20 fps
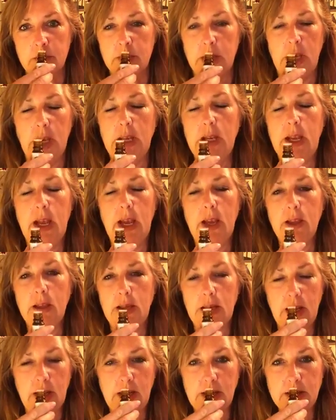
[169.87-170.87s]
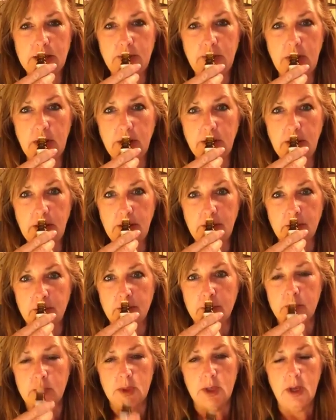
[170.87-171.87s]
inhaling it. It's very
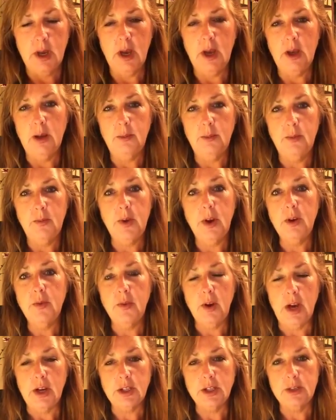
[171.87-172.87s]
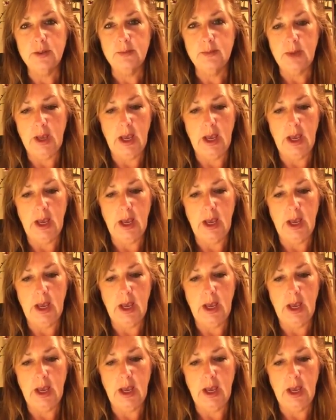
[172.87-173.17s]
fresh,